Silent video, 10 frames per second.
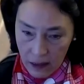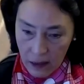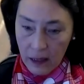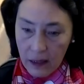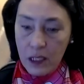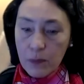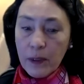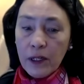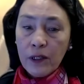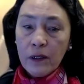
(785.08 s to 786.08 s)
the
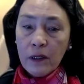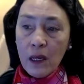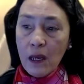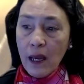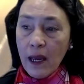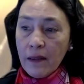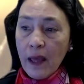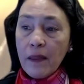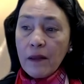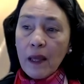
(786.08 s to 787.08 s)
SPEAR. And, mm-hmm.
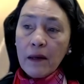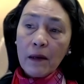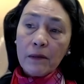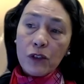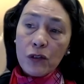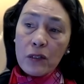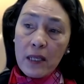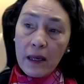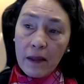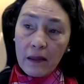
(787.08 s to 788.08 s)
and, and I should
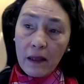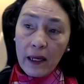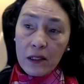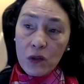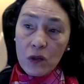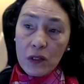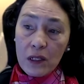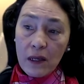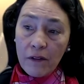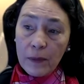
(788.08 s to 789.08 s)
say that the light
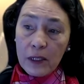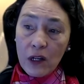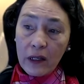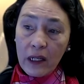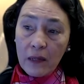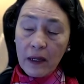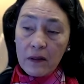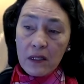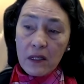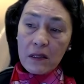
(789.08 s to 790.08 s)
sources I've been talking
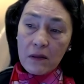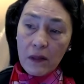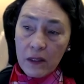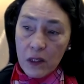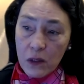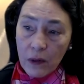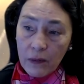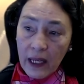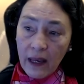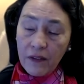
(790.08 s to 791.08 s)
about since this is what
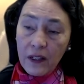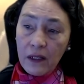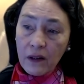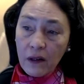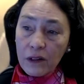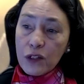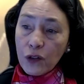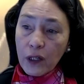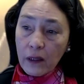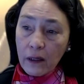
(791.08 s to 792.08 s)
we have here are
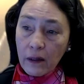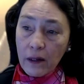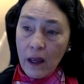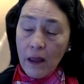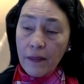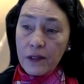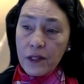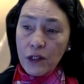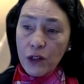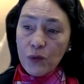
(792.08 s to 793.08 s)
circular. There's a
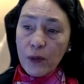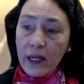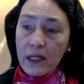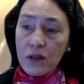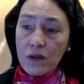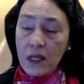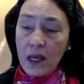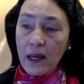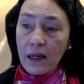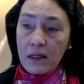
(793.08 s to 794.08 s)
new branch of
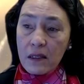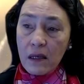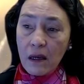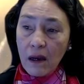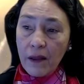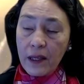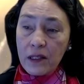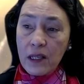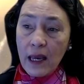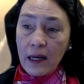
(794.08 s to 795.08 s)
science uh,
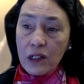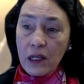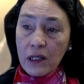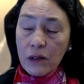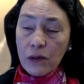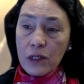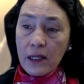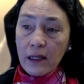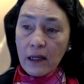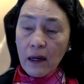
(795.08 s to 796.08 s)
that's actually
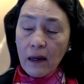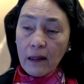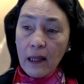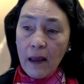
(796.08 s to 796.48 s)
using uh,